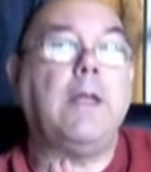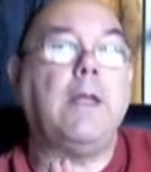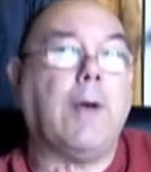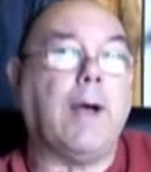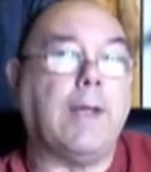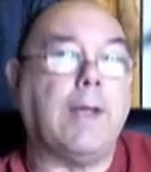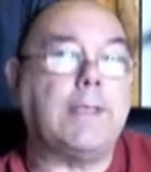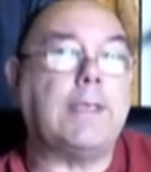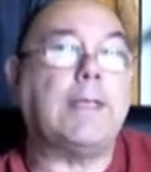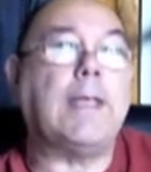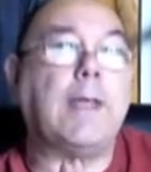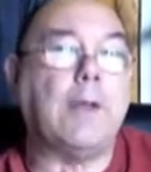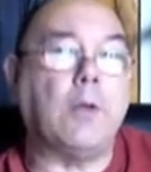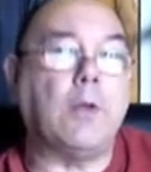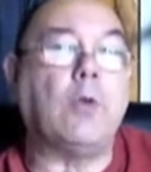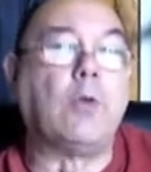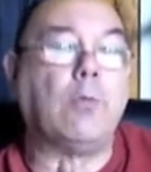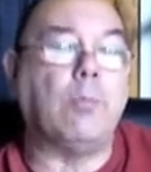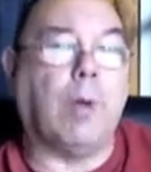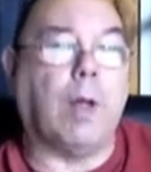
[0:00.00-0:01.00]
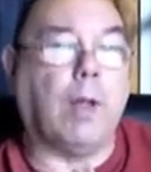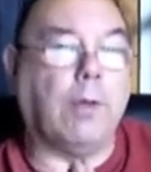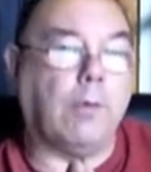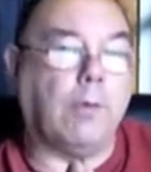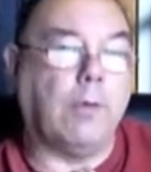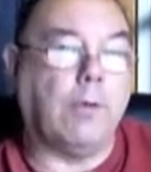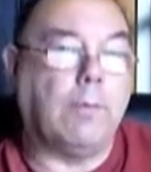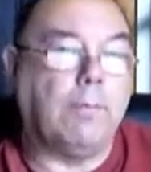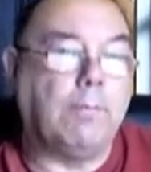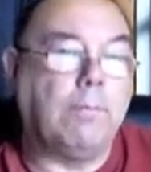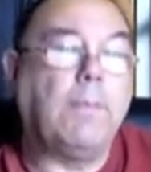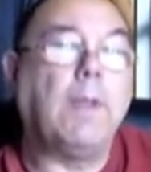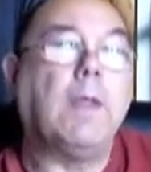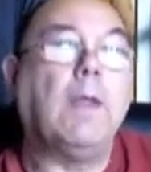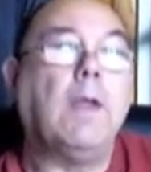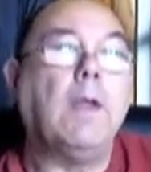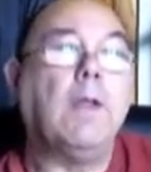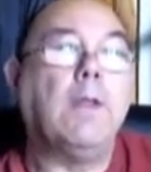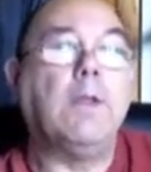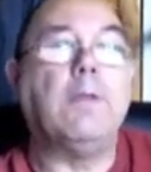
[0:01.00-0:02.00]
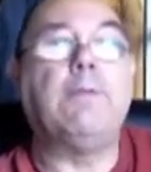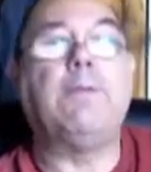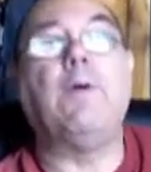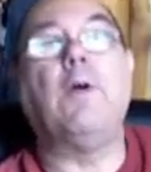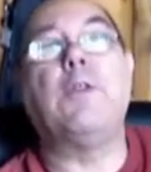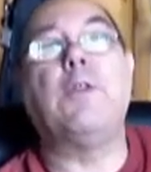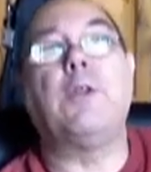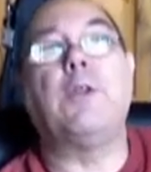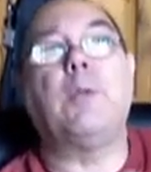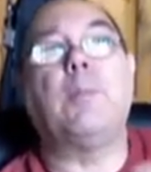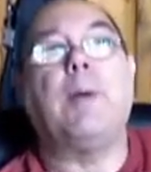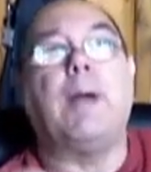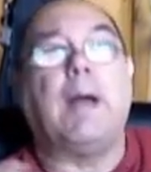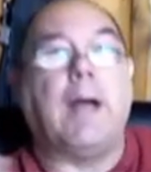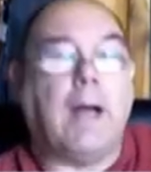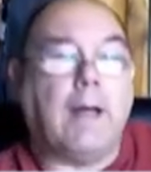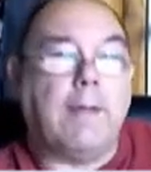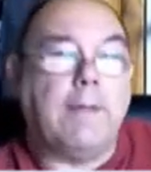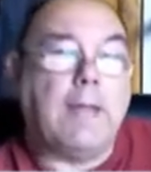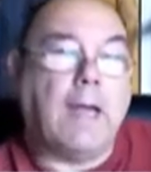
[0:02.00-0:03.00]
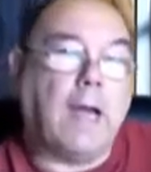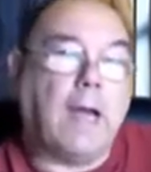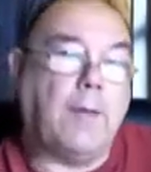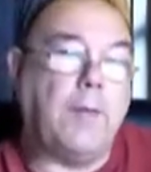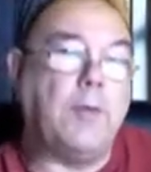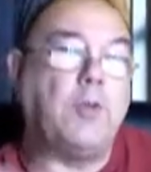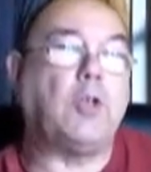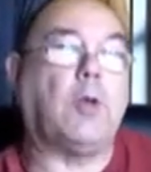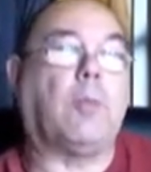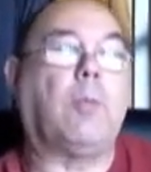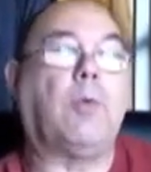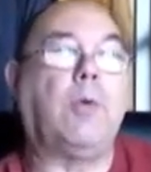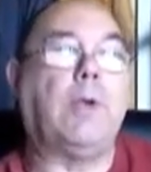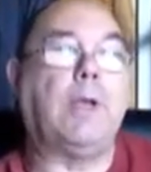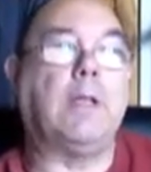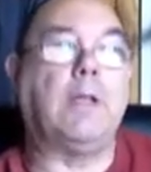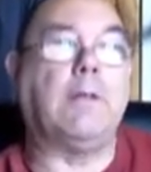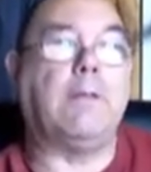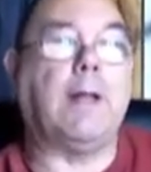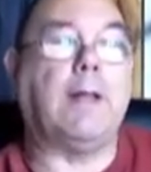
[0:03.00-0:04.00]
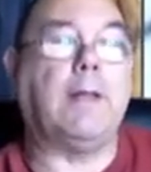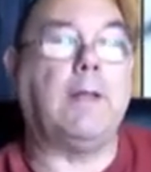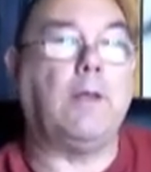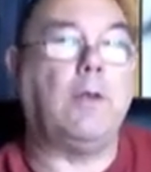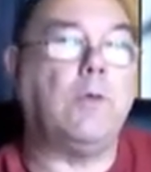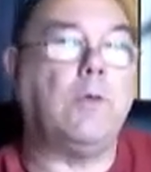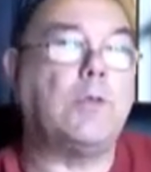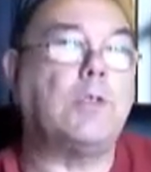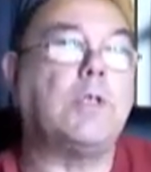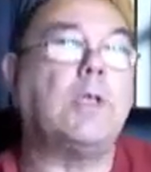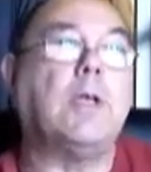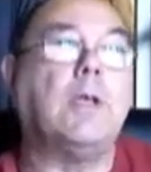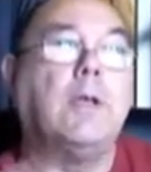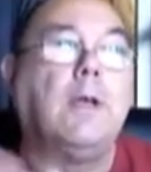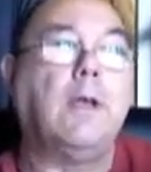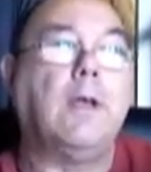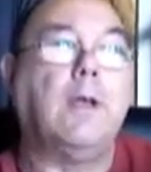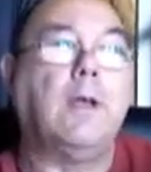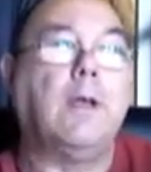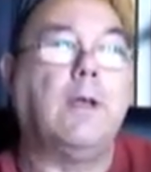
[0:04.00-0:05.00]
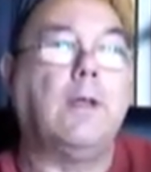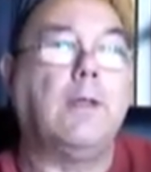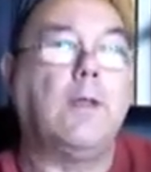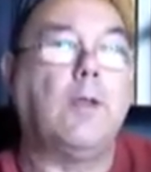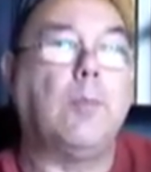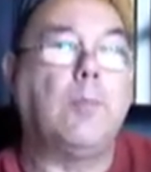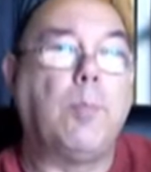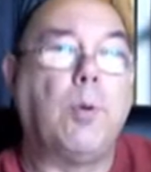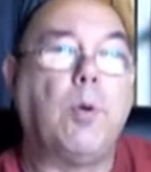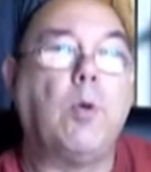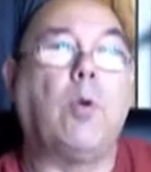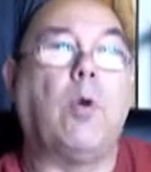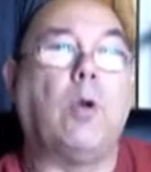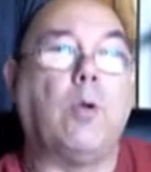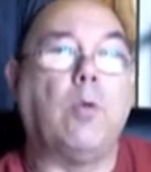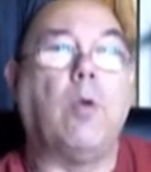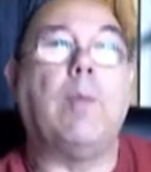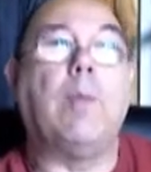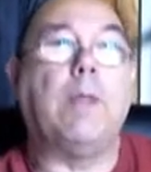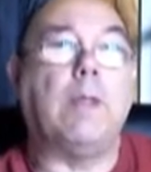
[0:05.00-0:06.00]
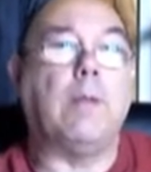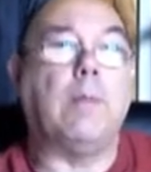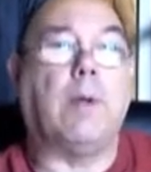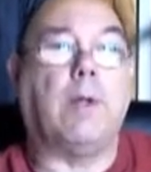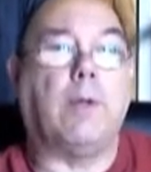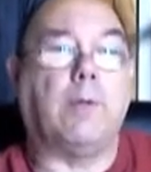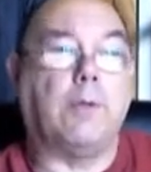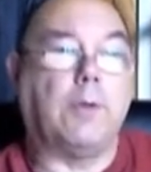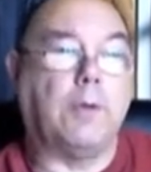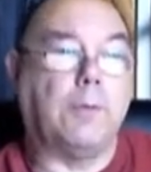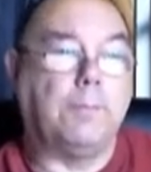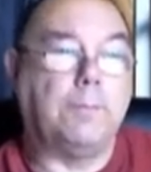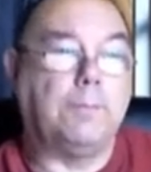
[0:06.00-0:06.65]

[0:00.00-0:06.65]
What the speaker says: you are to get a good bond. The further apart they are in shopper regler values, the poorer will be the bond.